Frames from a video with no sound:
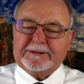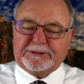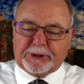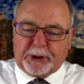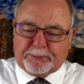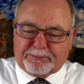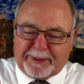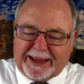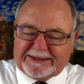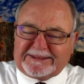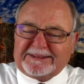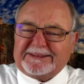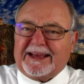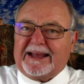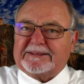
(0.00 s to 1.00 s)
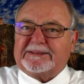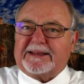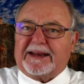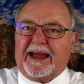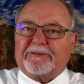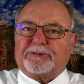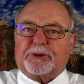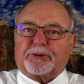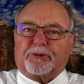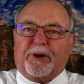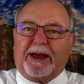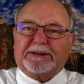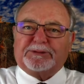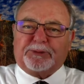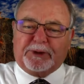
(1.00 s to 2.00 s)
So it made sense that after
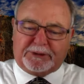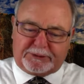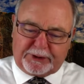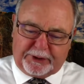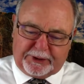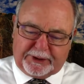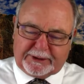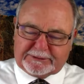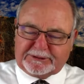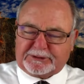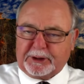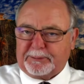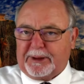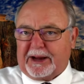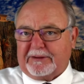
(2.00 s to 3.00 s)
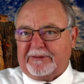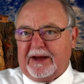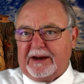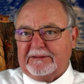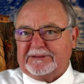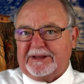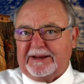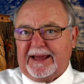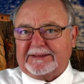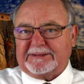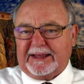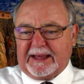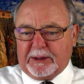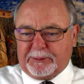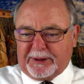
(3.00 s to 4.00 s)
Christ returns to the Mount of Olives, the next
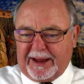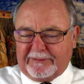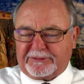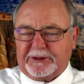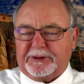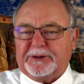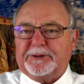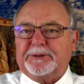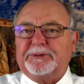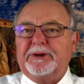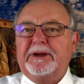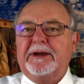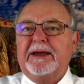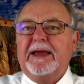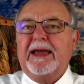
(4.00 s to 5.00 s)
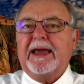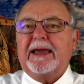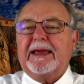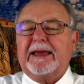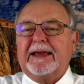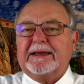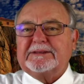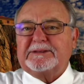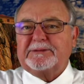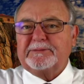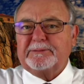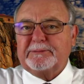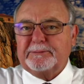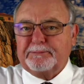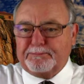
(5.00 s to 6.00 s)
thing he would have to do is
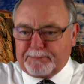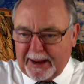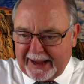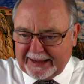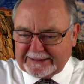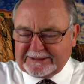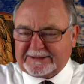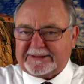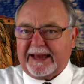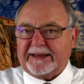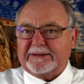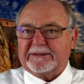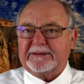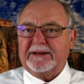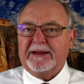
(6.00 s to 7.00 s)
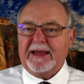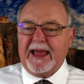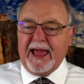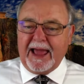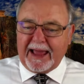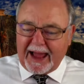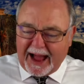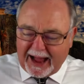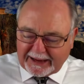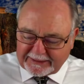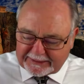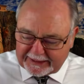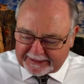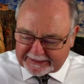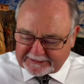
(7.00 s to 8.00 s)
bind Satan. I
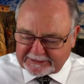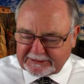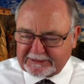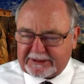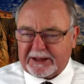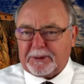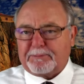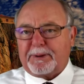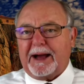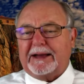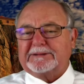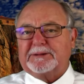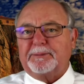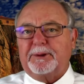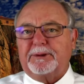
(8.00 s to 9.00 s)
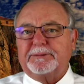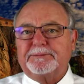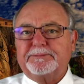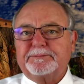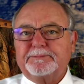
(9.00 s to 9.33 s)
think it's still possible